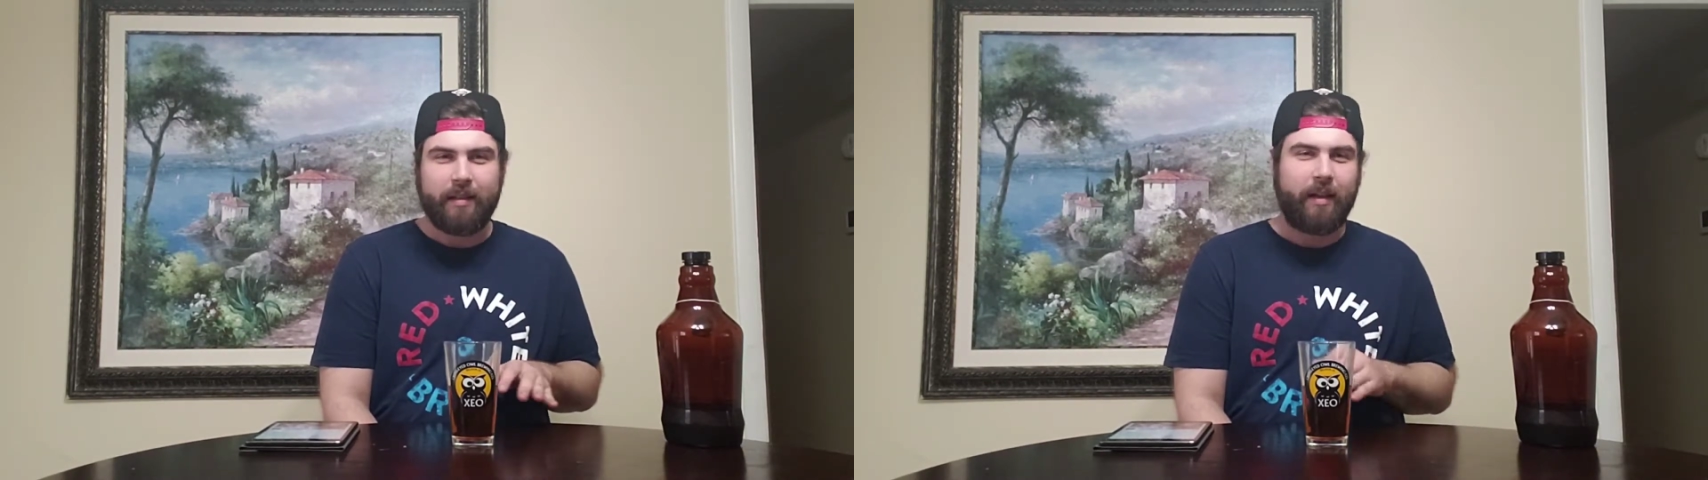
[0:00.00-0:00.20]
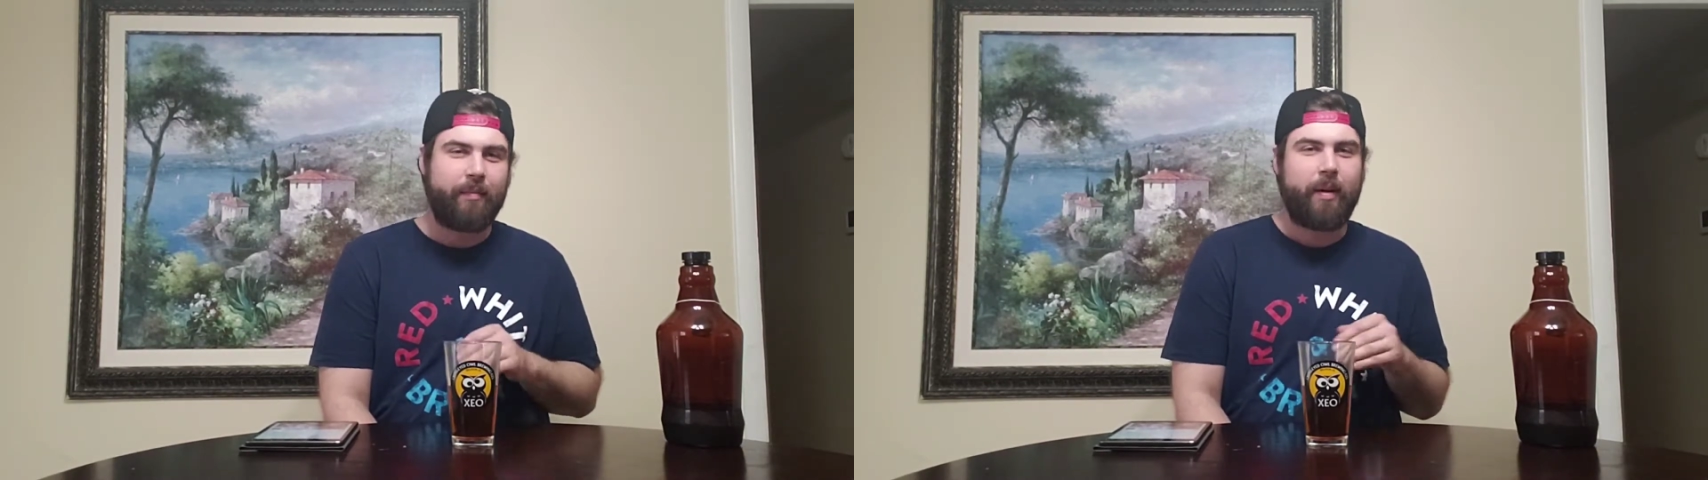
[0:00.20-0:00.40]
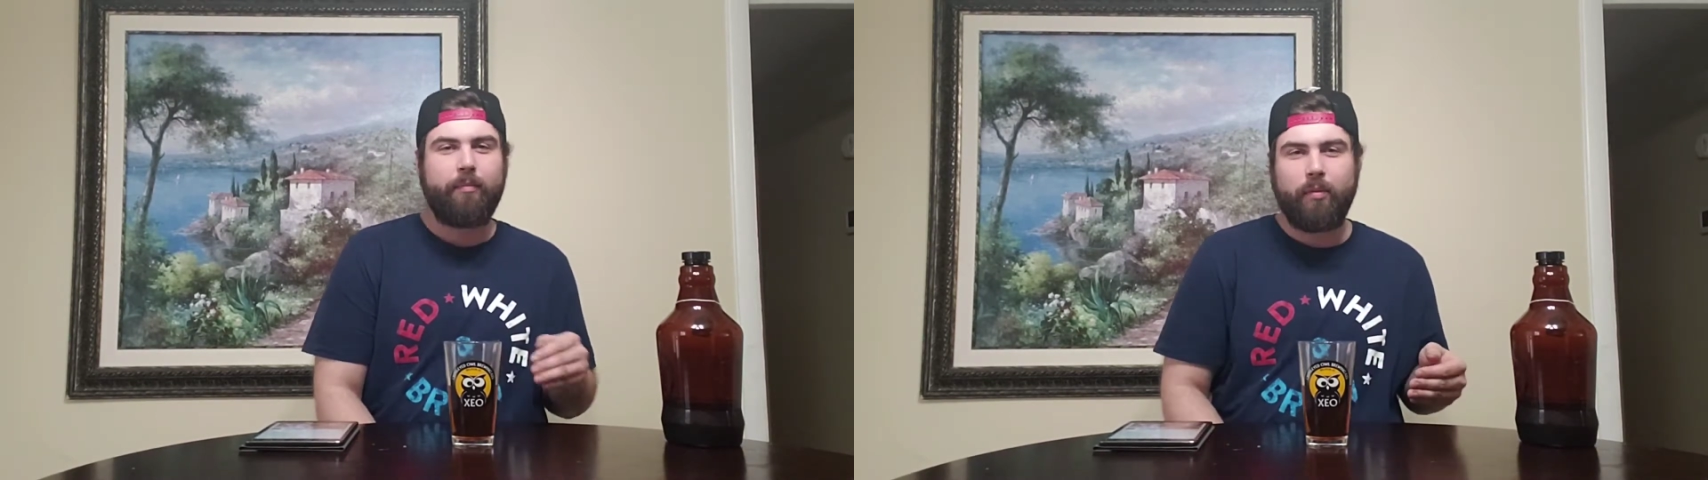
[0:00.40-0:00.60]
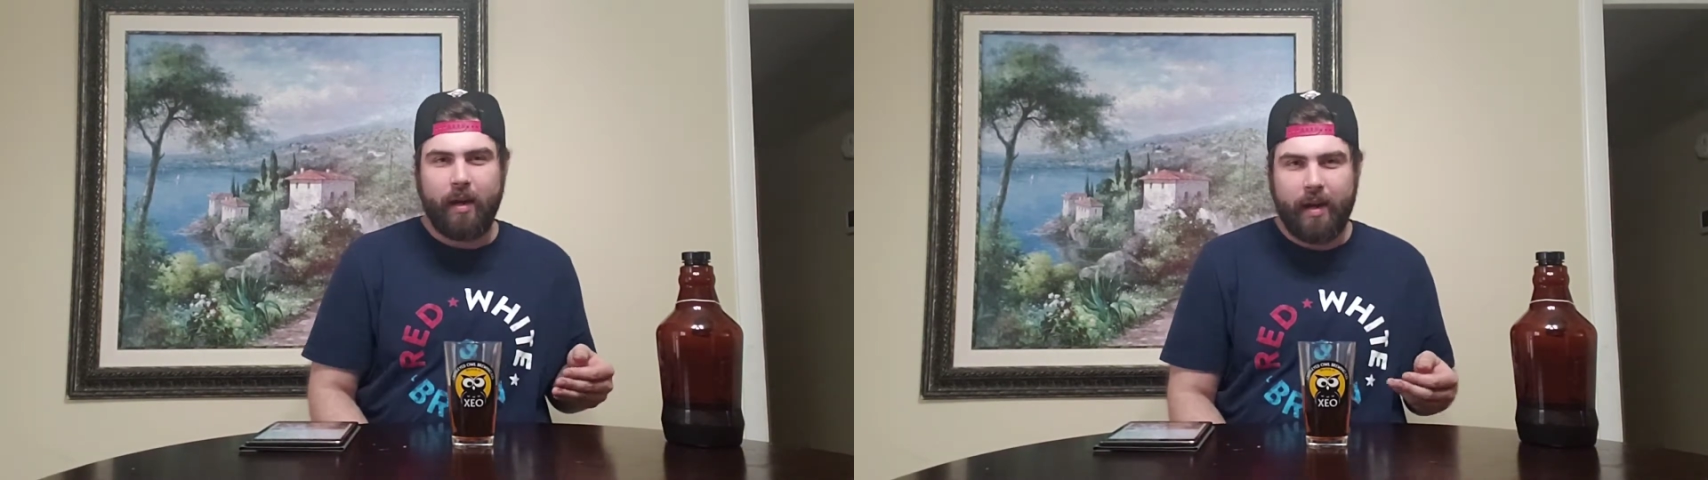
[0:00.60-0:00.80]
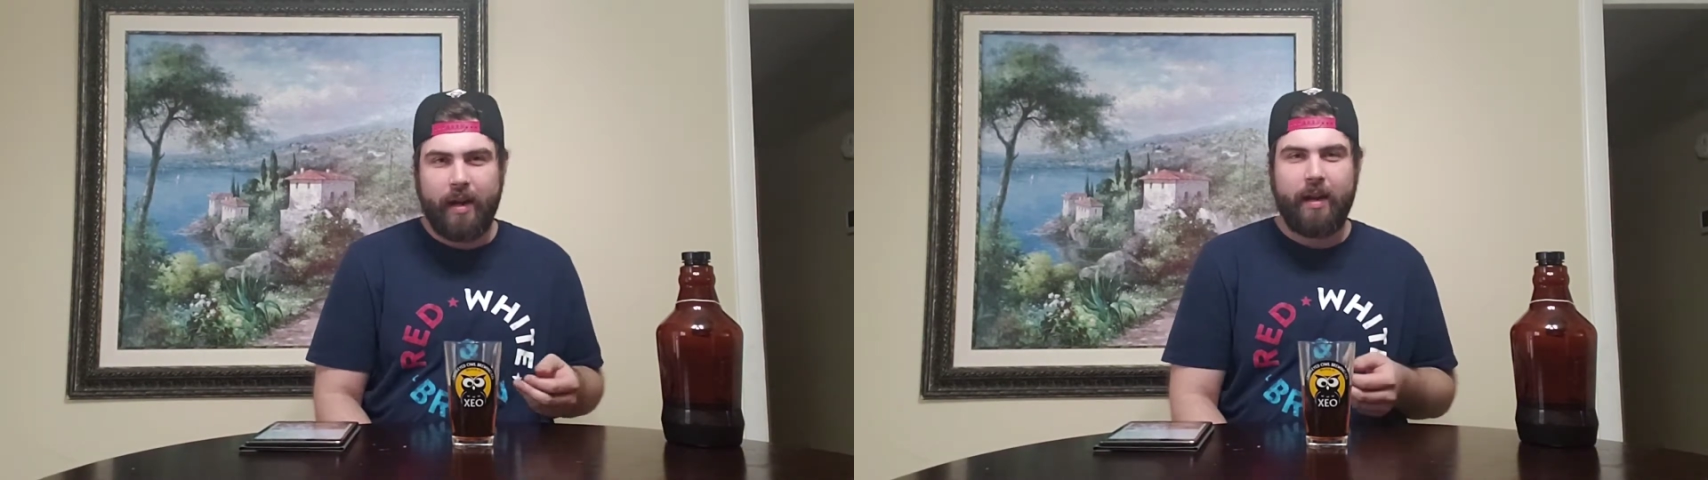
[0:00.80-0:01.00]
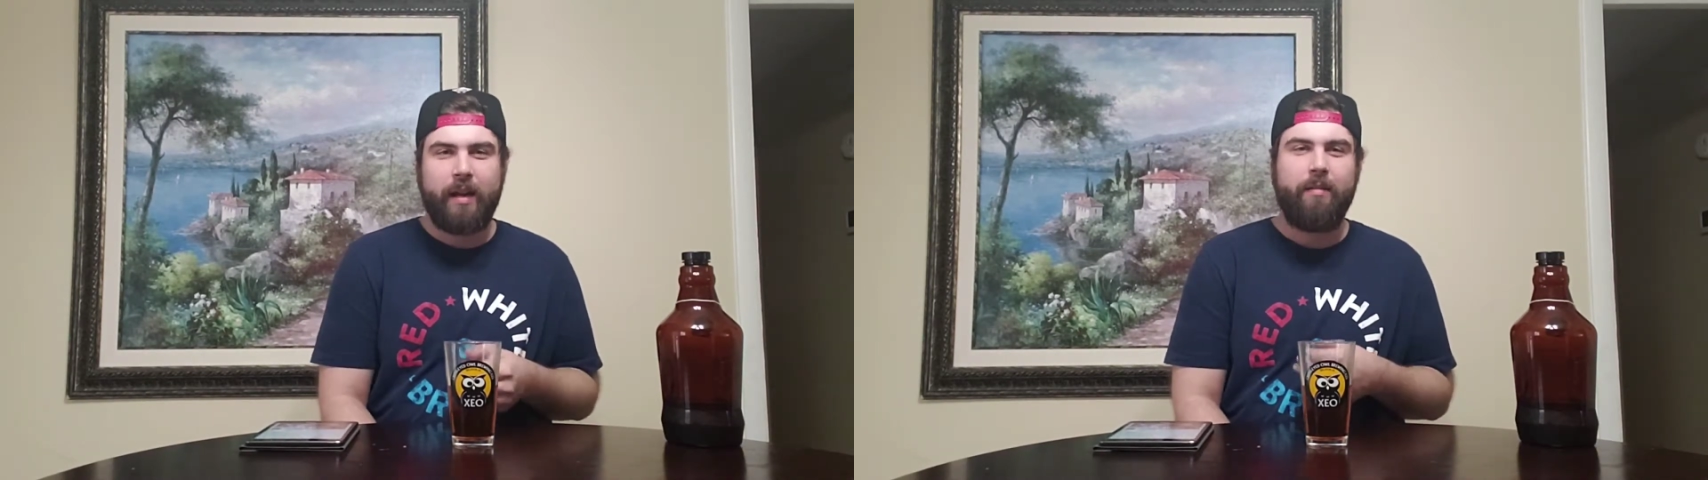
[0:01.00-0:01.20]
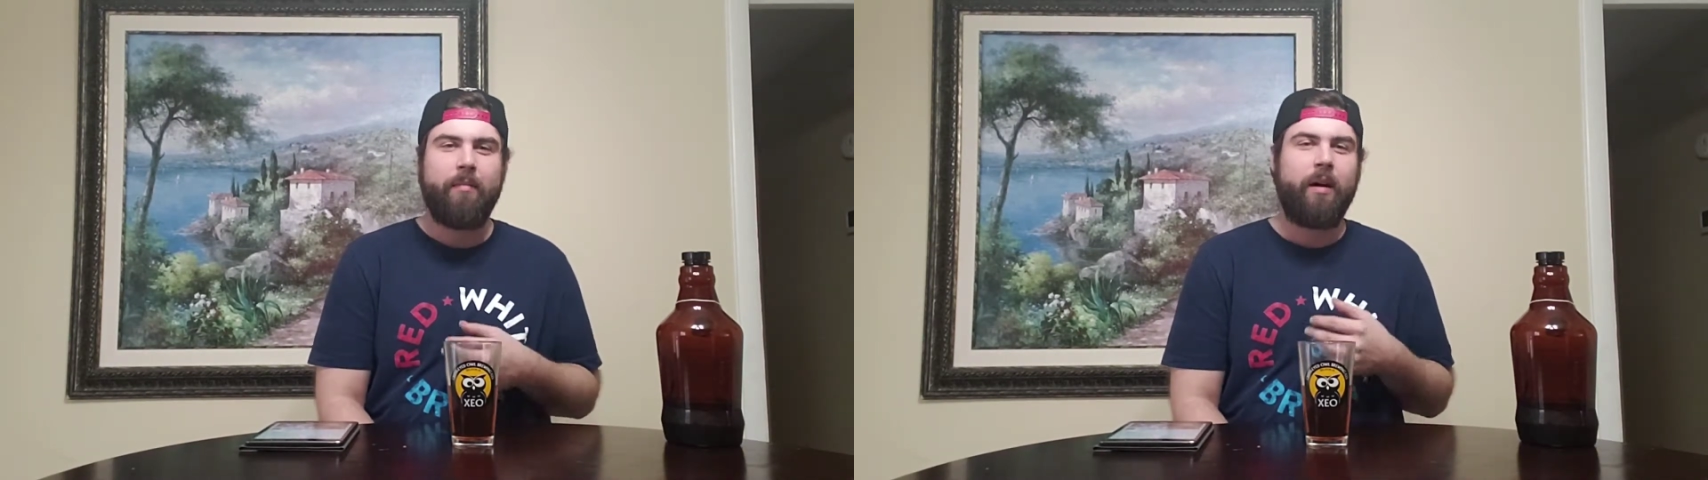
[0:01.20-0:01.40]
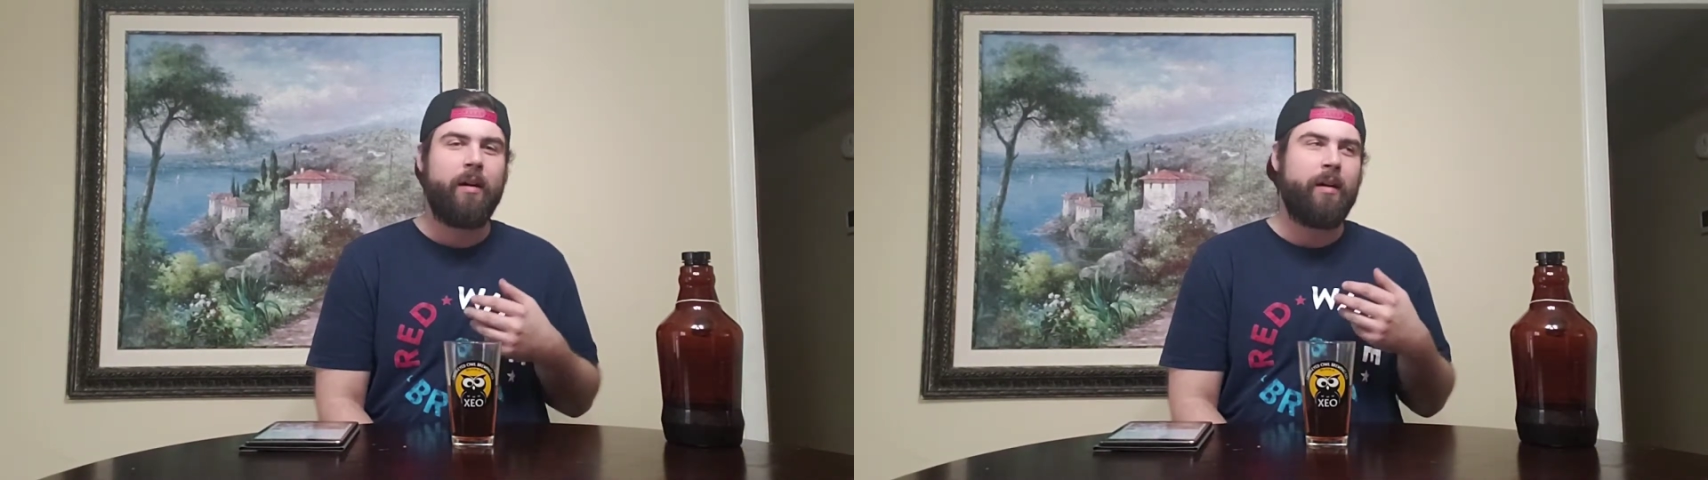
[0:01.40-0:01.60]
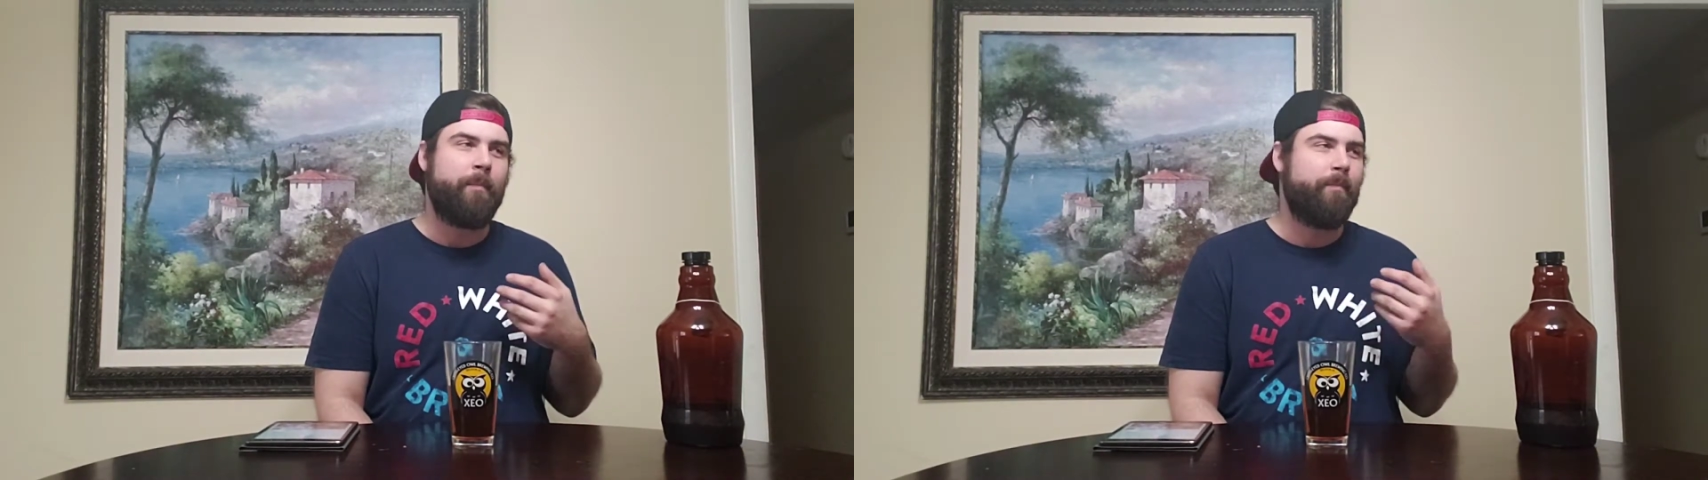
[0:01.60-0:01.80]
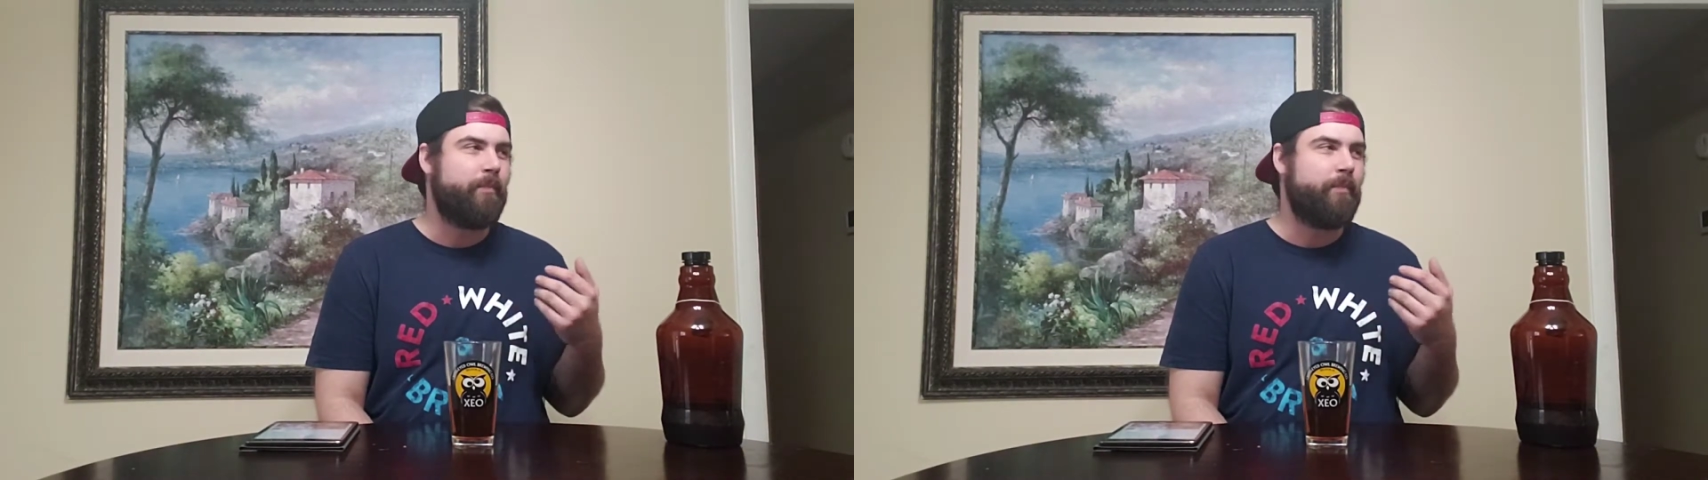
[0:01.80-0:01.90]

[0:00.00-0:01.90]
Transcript: I like my bread, my